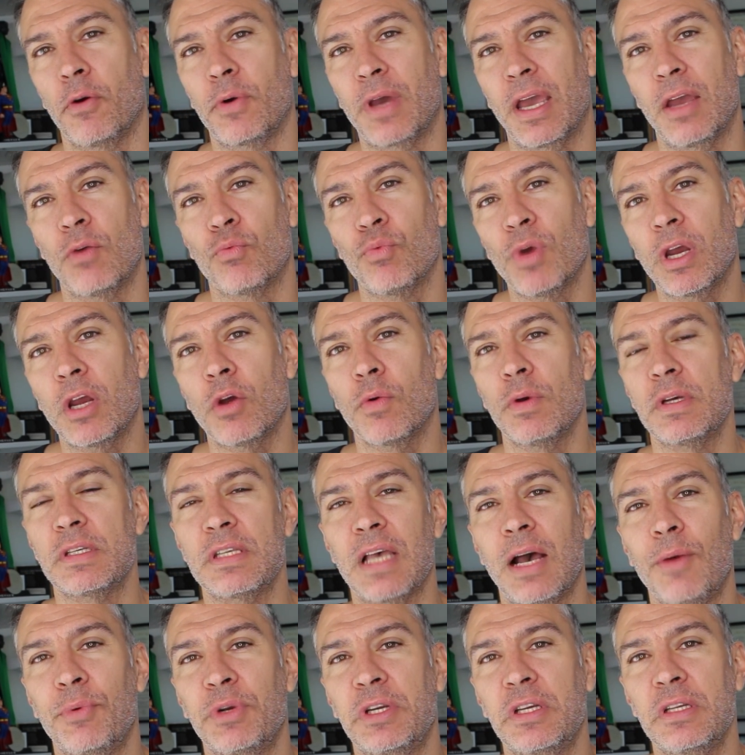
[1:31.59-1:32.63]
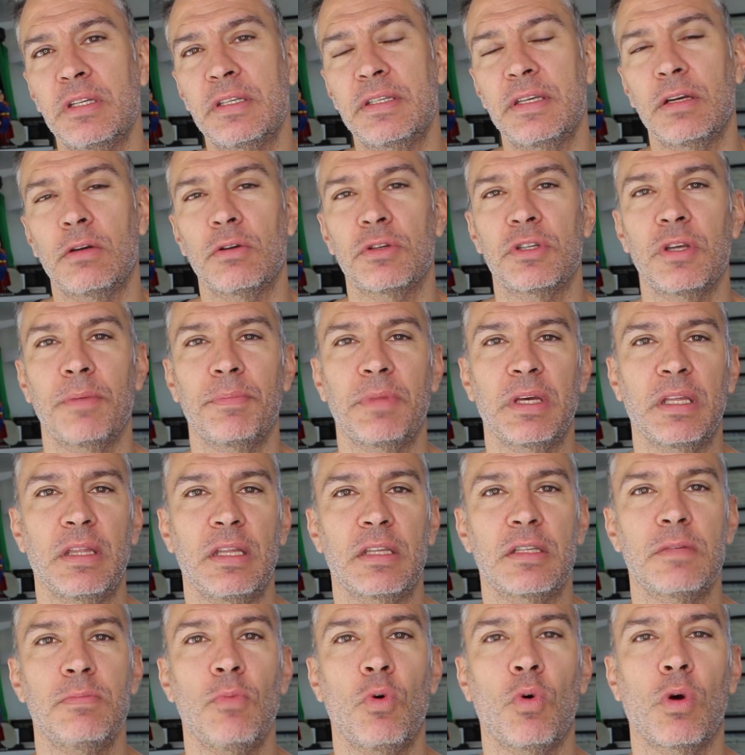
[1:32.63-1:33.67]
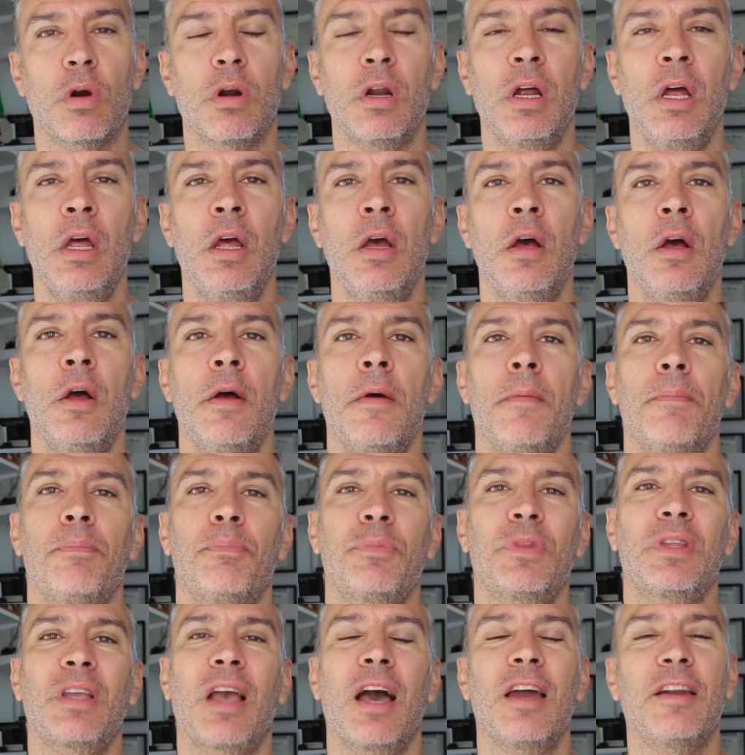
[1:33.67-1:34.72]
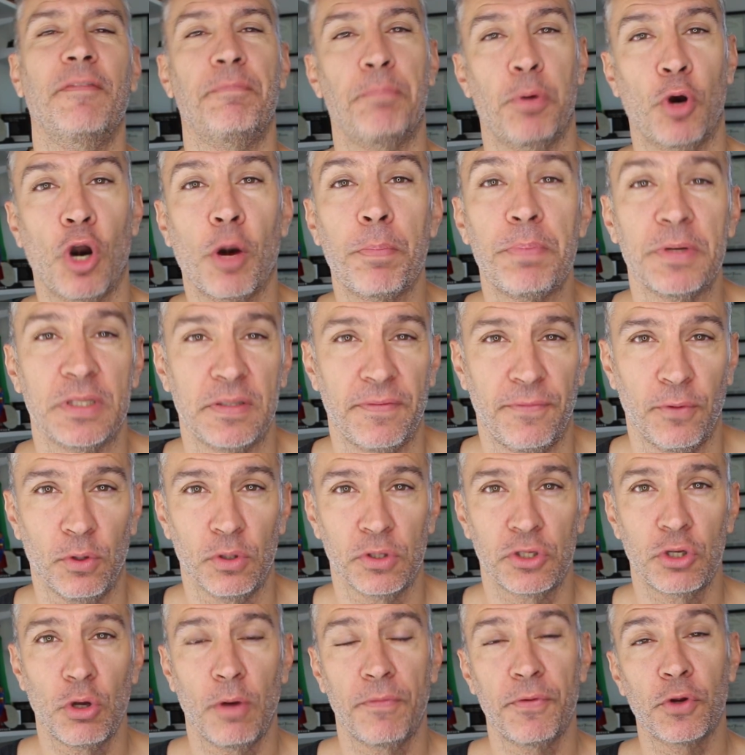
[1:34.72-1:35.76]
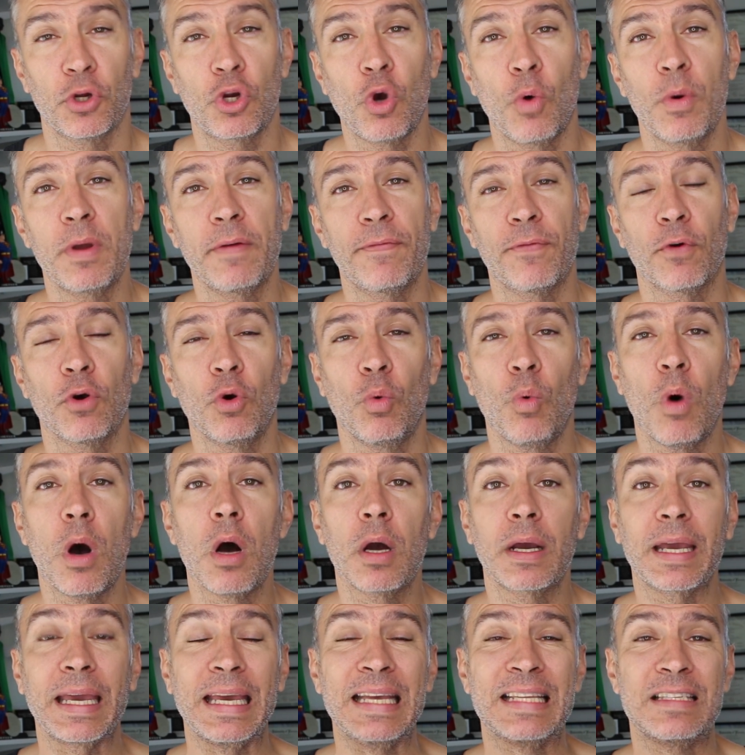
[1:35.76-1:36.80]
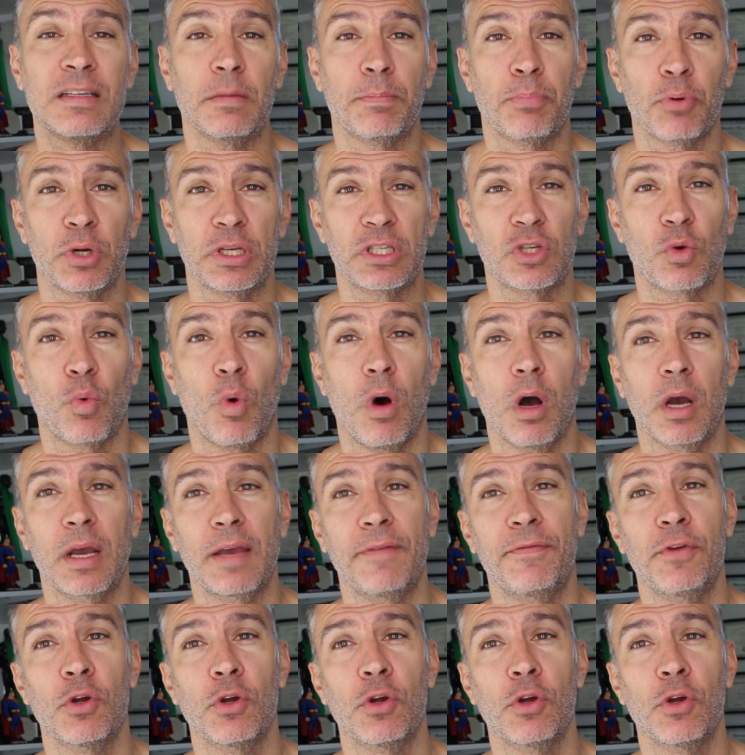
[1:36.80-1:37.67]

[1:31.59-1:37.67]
Okay, rigorous I would consider something that's more kind of purposeful. So if you're going for a walk, it's a brisk walk.